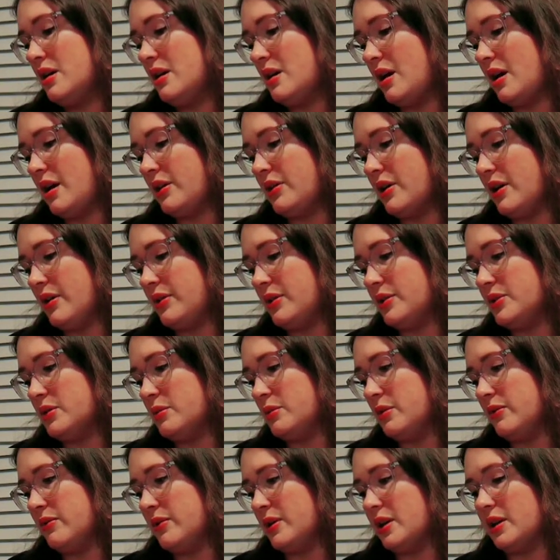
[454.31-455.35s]
I thought those would
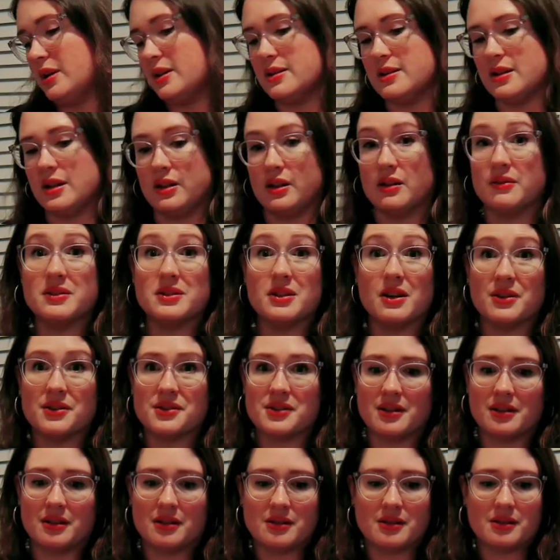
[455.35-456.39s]
be fun because I love
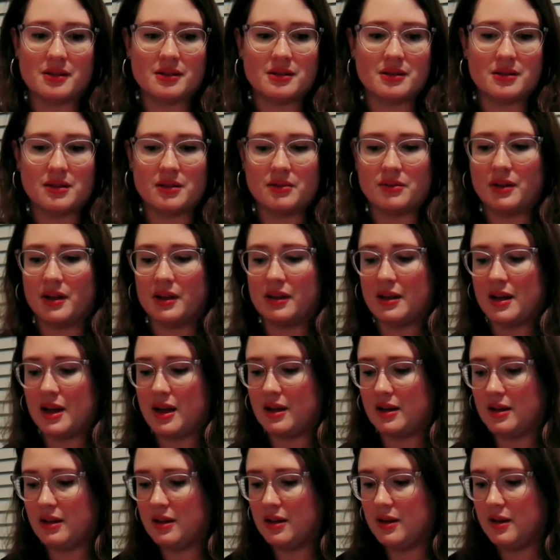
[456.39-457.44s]
salsas and stuff like that.
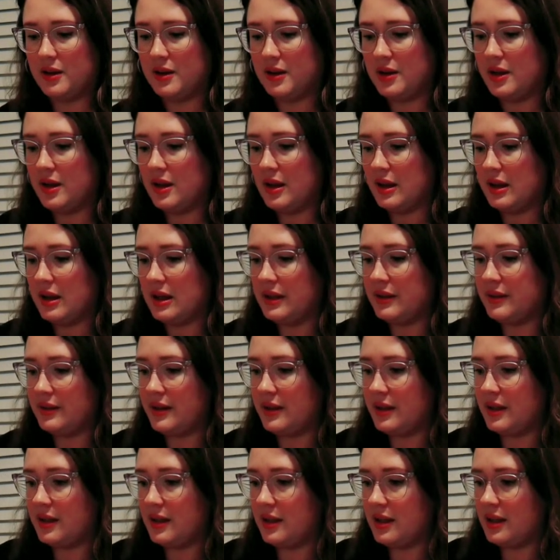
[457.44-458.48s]
And
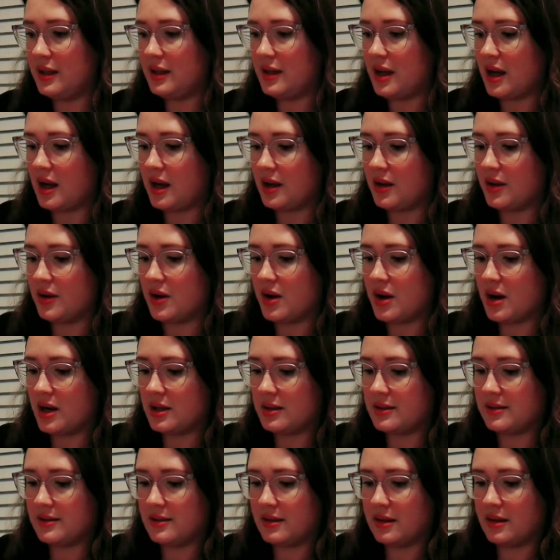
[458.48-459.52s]
then I got
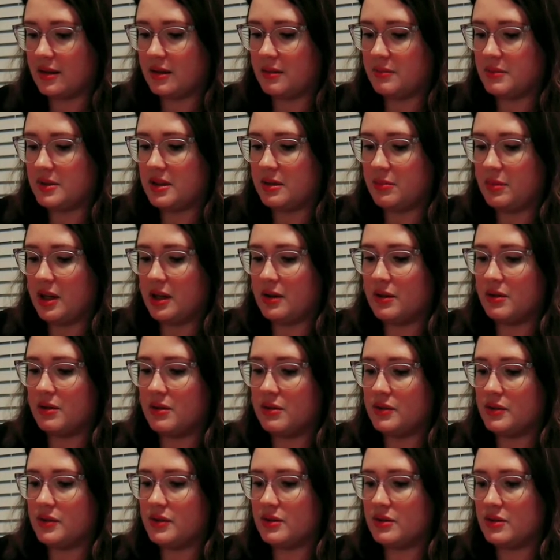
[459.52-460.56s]
some
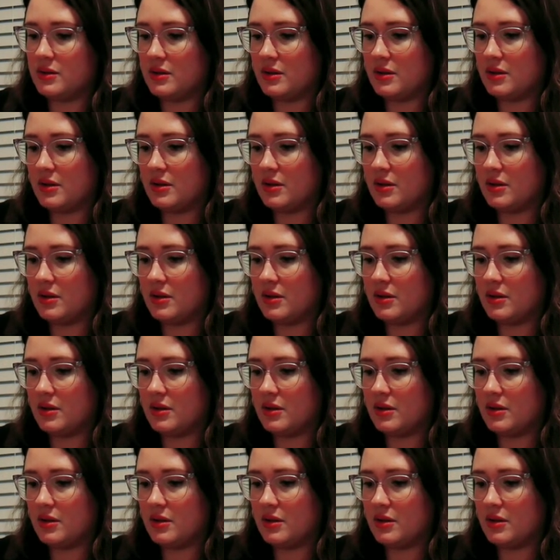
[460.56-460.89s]
tomatoes.